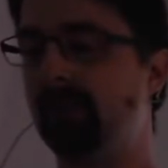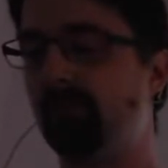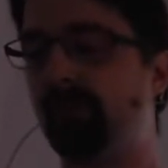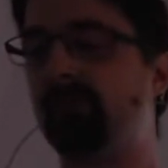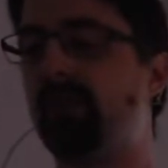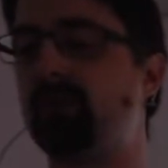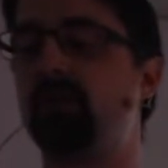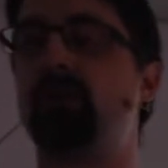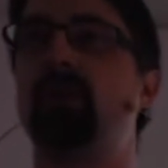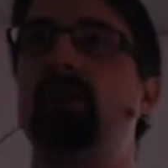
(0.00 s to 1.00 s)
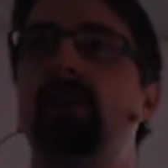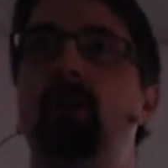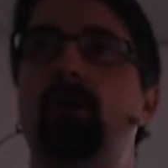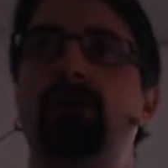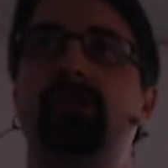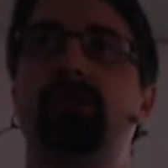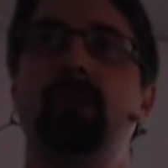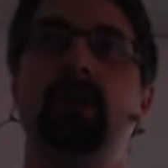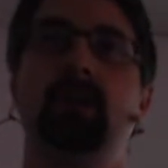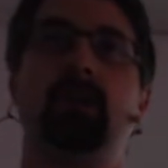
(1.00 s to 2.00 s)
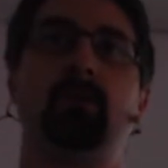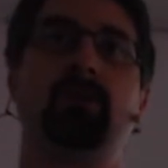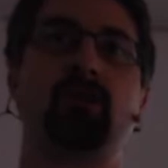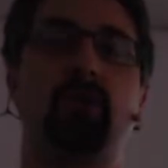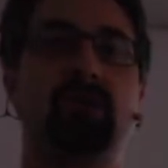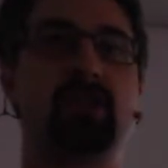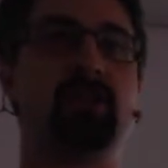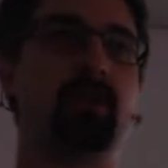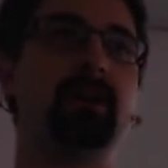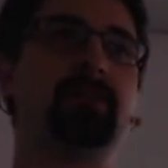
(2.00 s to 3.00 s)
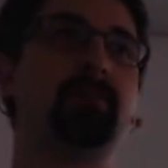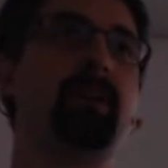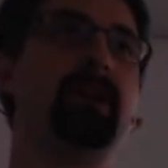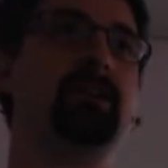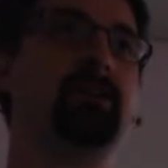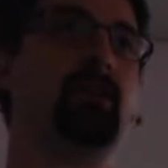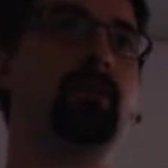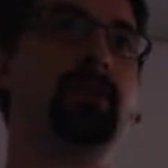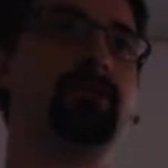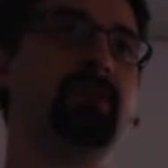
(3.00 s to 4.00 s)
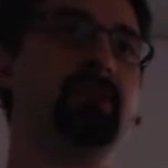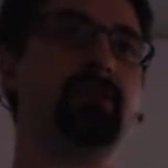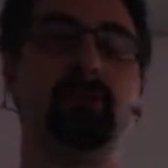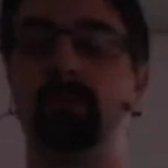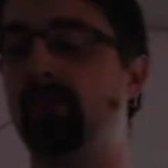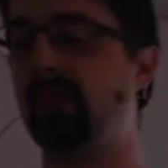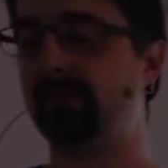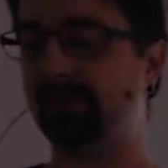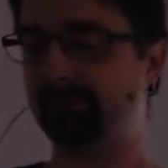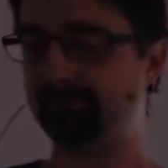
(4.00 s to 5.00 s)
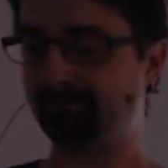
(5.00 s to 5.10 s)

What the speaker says: infrastructure logs which are generated by the services we run.